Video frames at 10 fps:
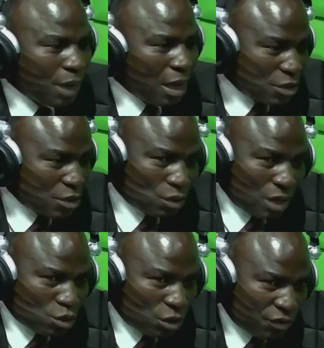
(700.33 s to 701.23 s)
uh, pest control
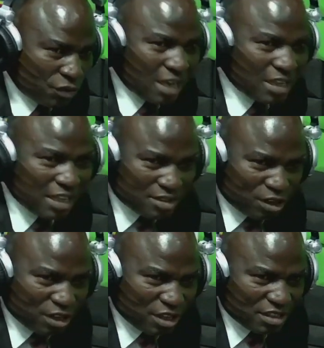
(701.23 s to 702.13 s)
of Nigeria, they are
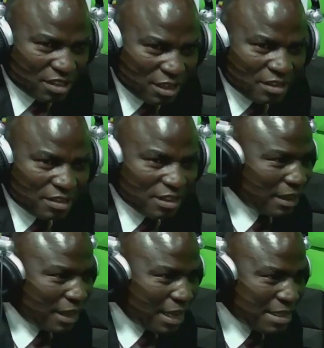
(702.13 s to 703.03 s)
trained. Right. They are
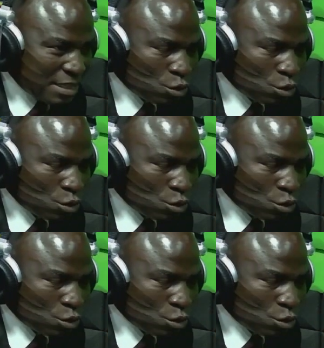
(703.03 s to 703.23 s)
licensed